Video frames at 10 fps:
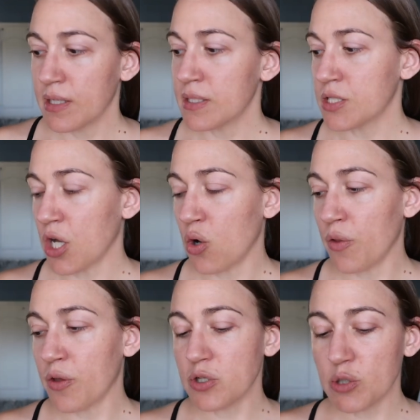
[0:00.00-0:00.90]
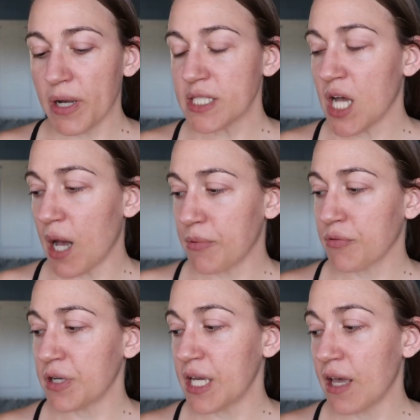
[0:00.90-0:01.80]
so those are my top
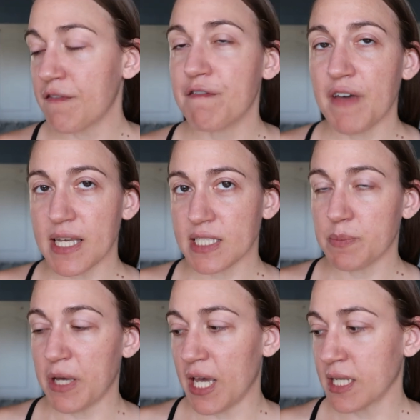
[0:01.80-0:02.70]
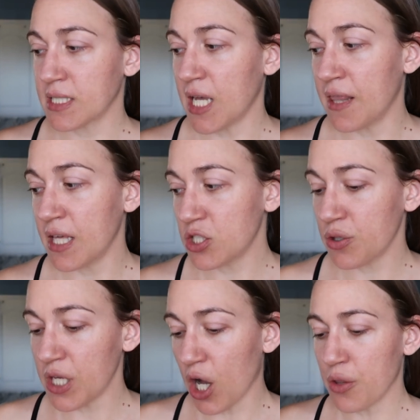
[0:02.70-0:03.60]
three face picks and these
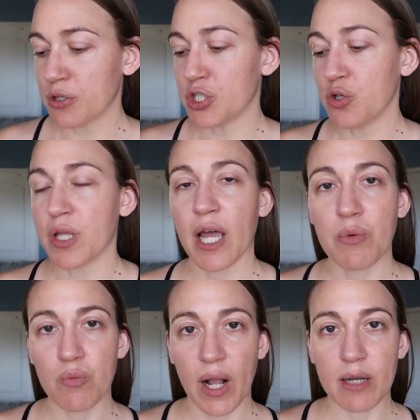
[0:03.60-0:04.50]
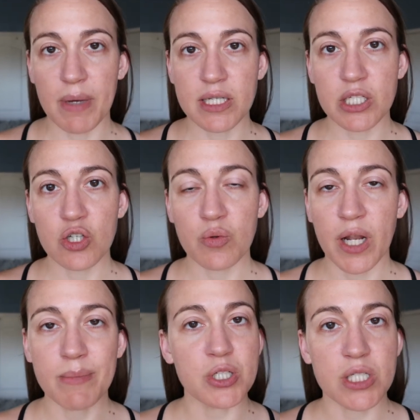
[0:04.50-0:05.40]
are the other two that I would recommend to you
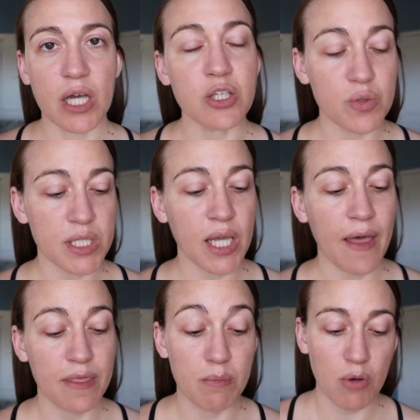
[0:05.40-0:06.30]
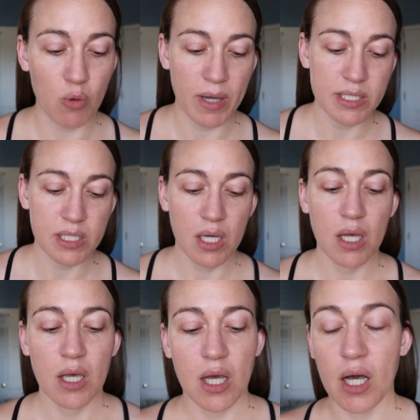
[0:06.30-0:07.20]
that I'm just not using at the moment
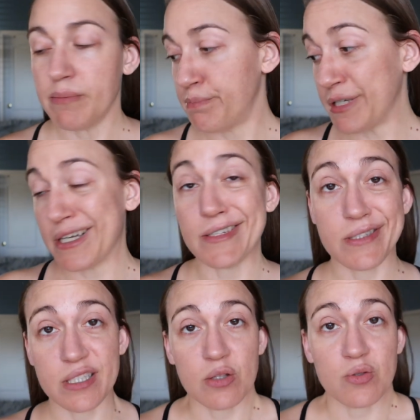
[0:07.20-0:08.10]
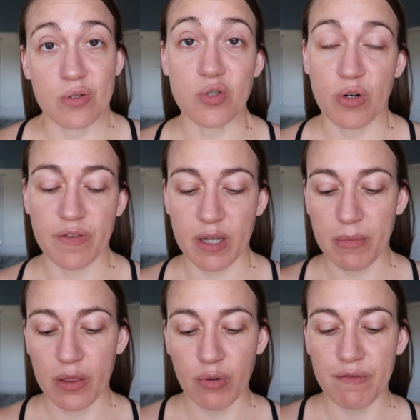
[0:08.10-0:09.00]
um, because those are sort of like
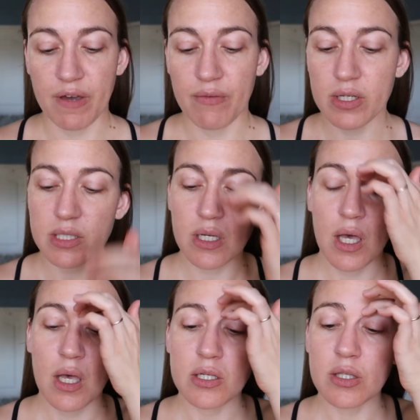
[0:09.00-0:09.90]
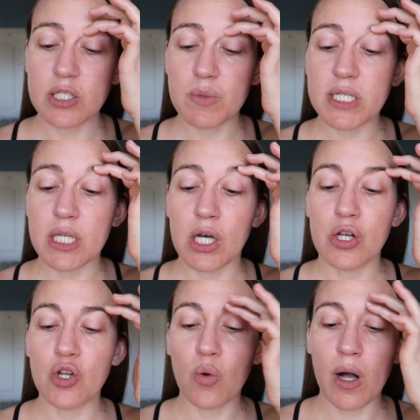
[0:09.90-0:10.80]
my three favorites. So this one is the
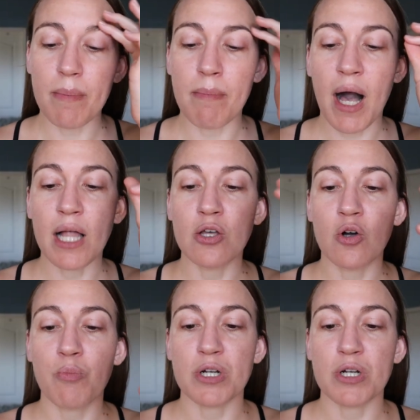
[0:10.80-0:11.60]
Honua Malu